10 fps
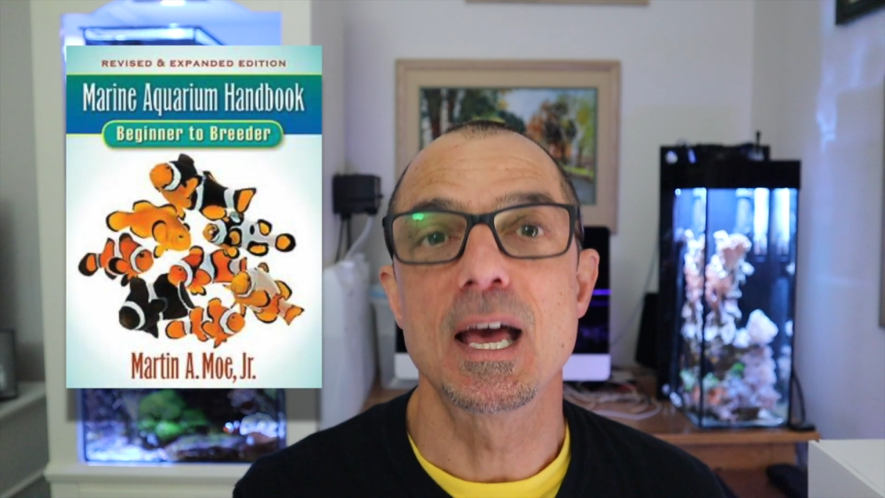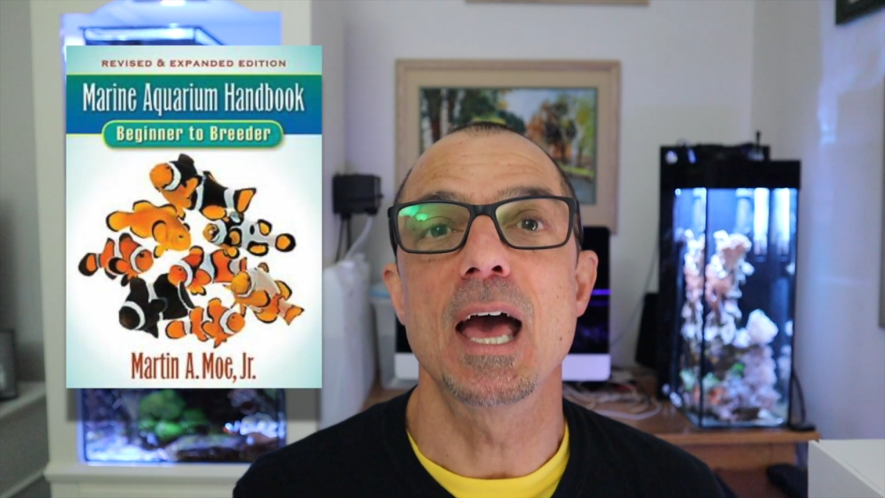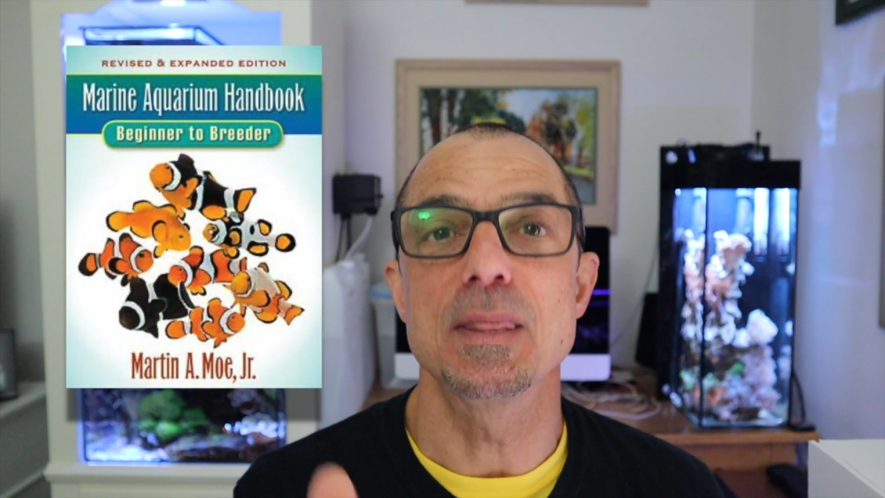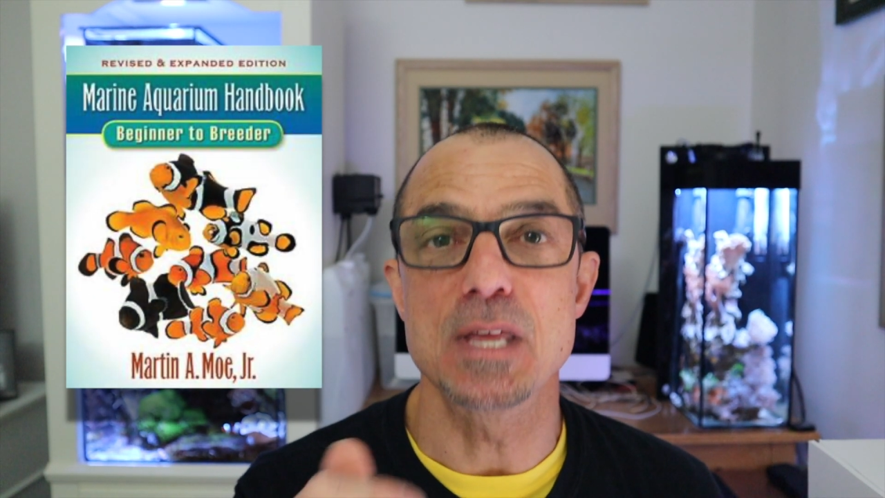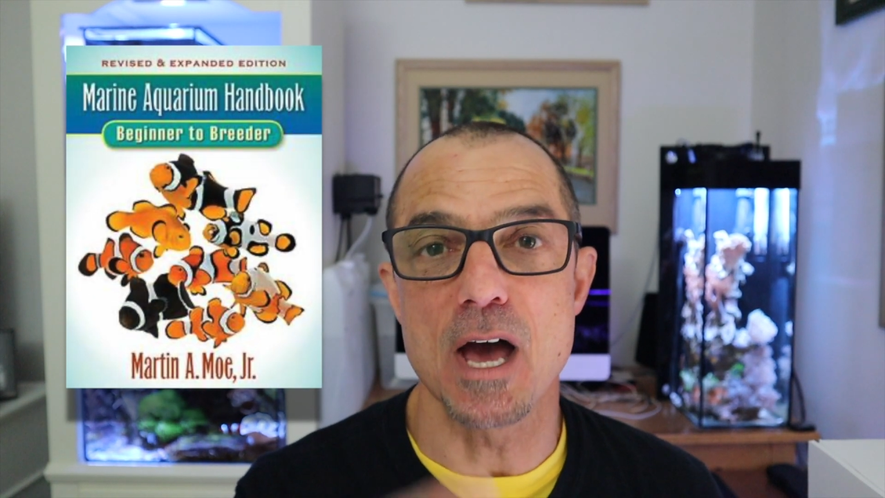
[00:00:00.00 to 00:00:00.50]

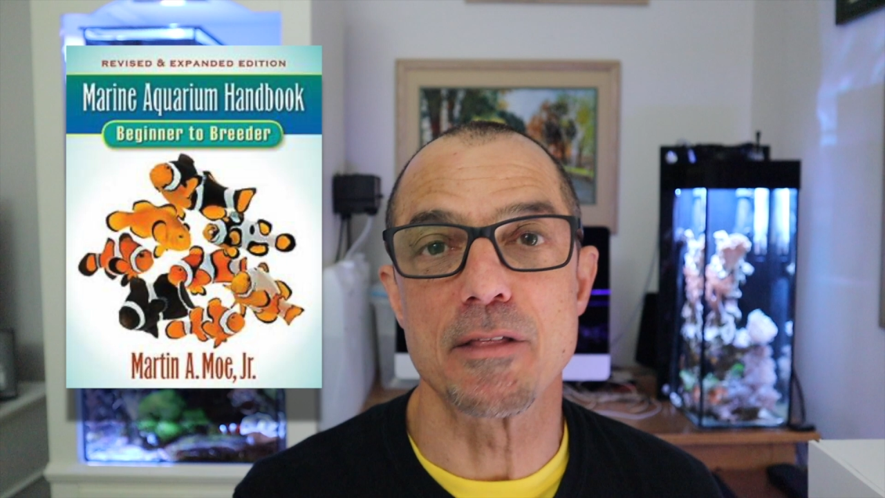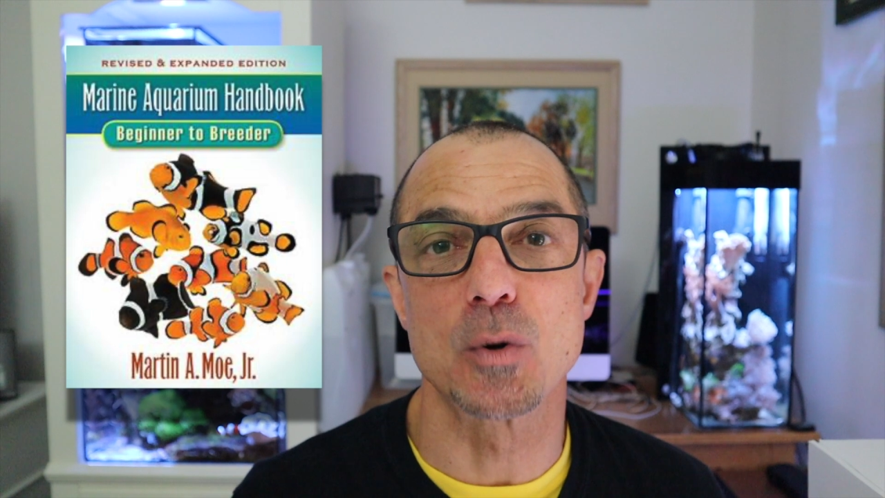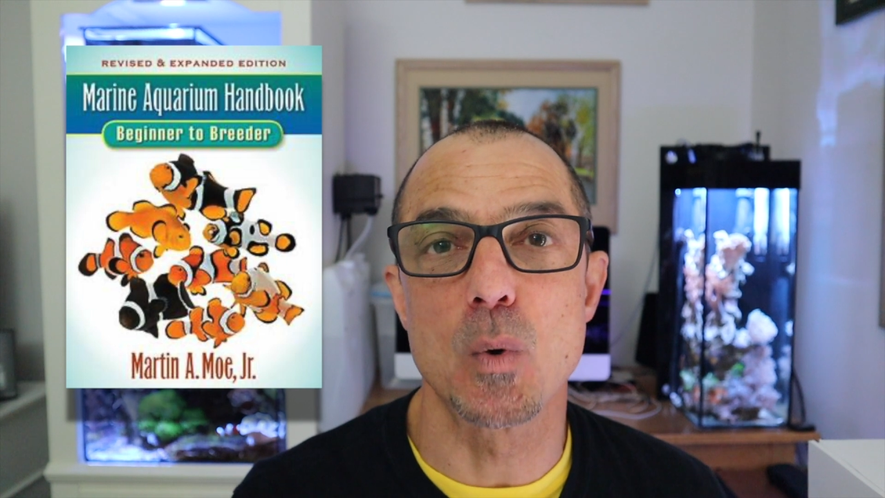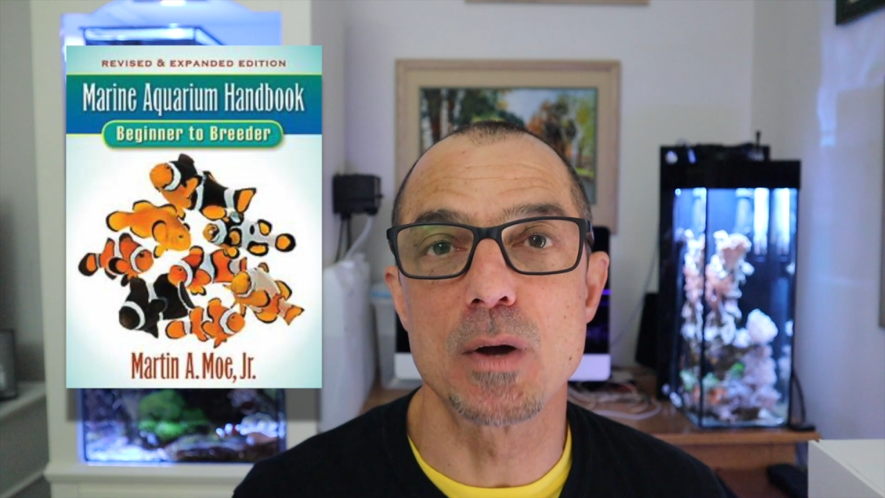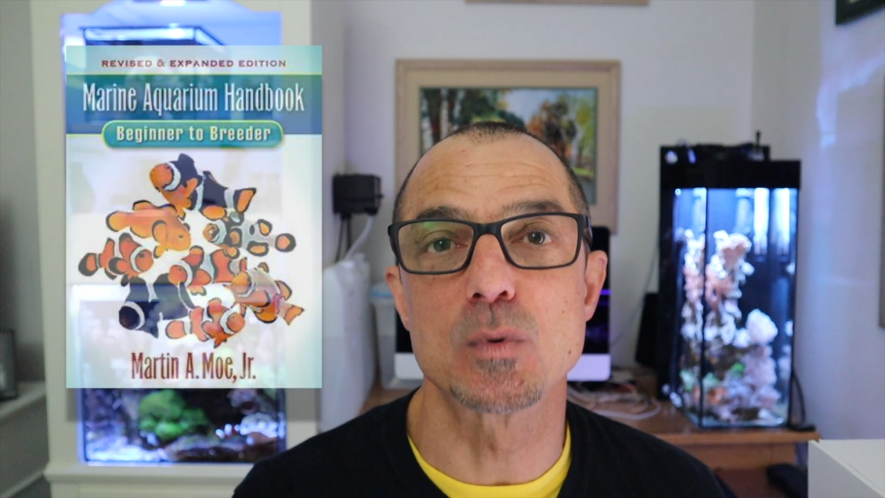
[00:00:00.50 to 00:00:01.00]
and the
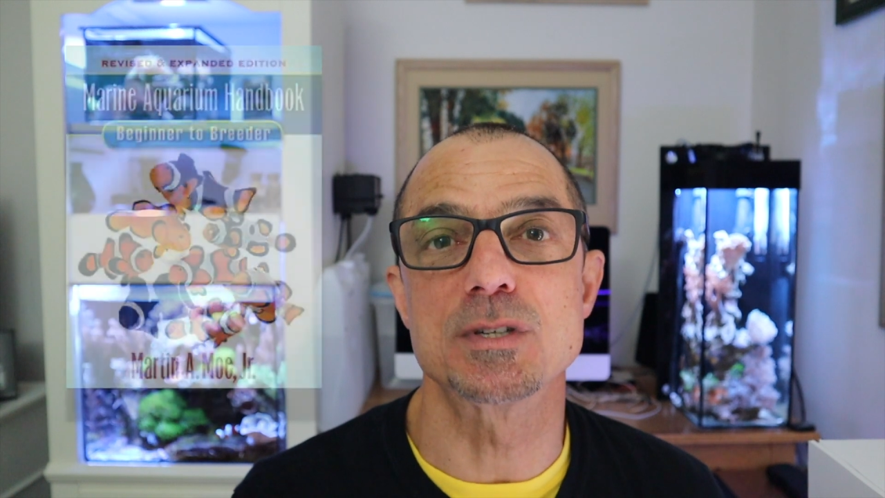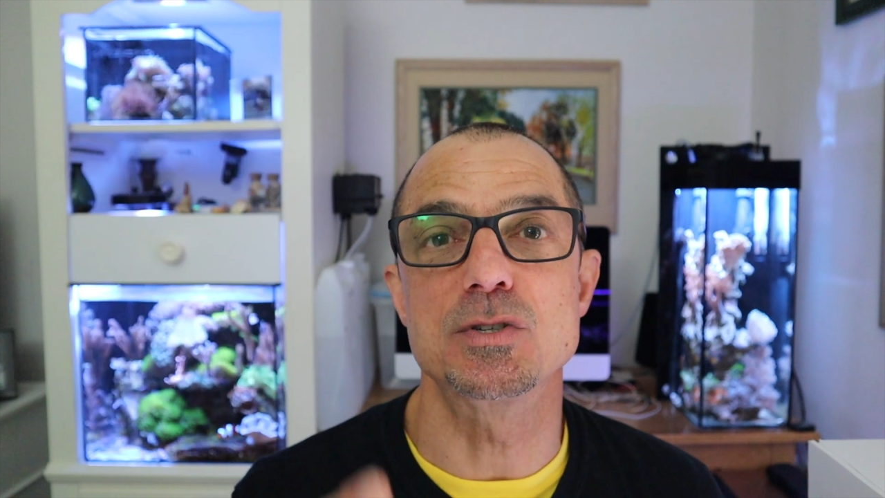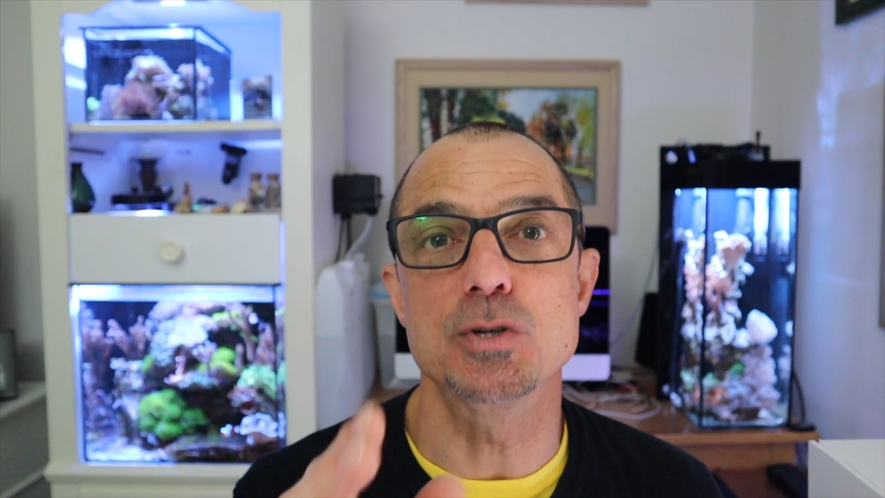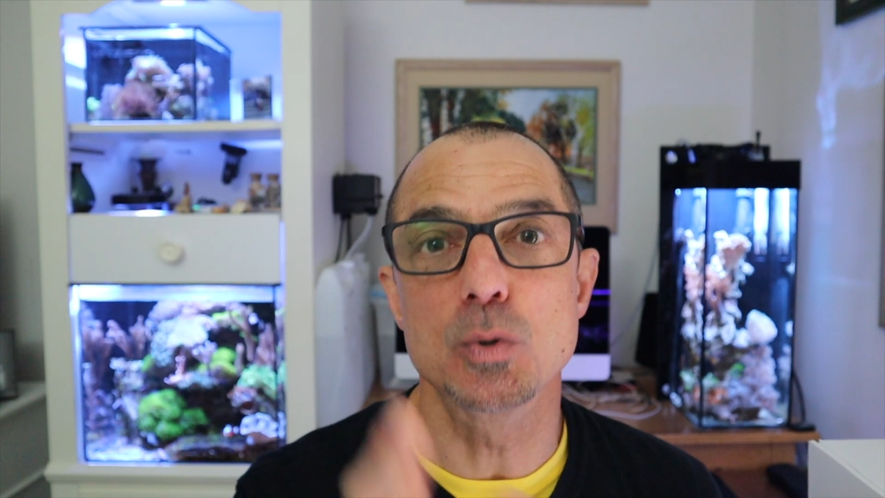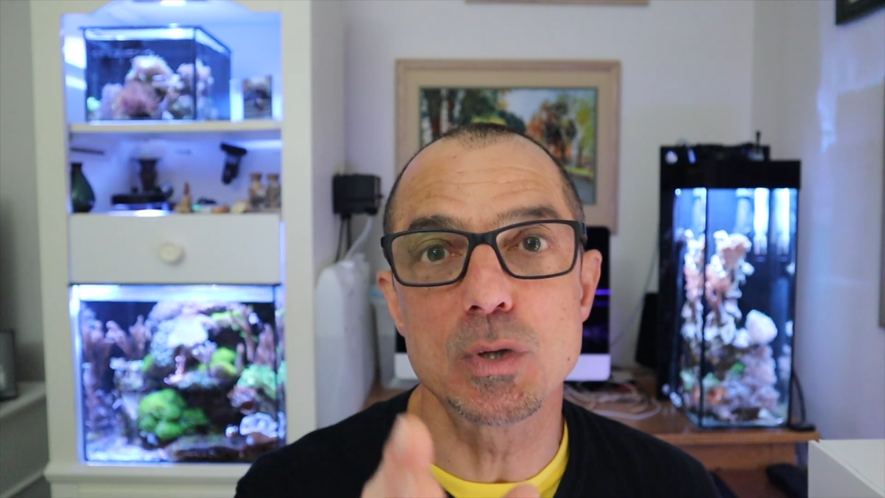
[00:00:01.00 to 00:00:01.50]
other one was
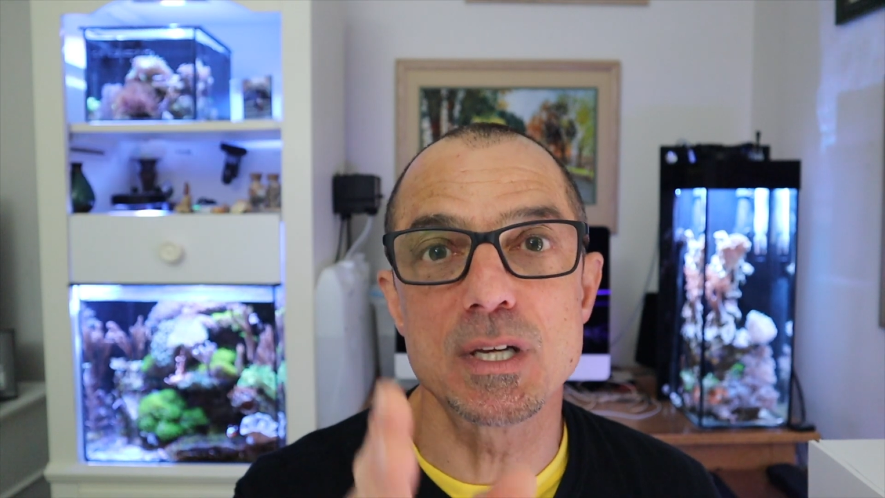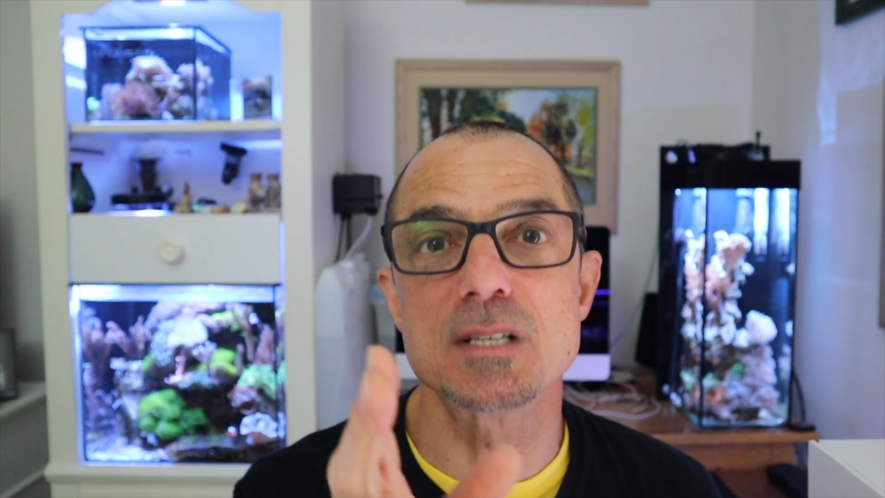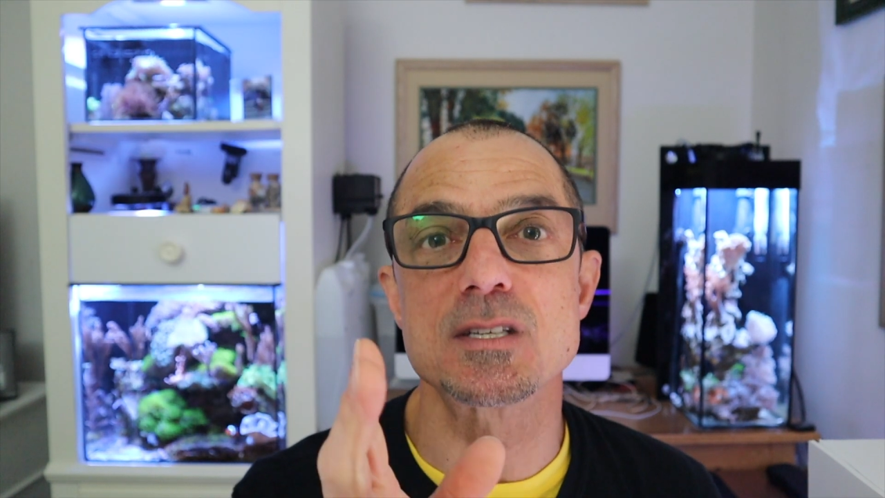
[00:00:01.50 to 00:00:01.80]
Julian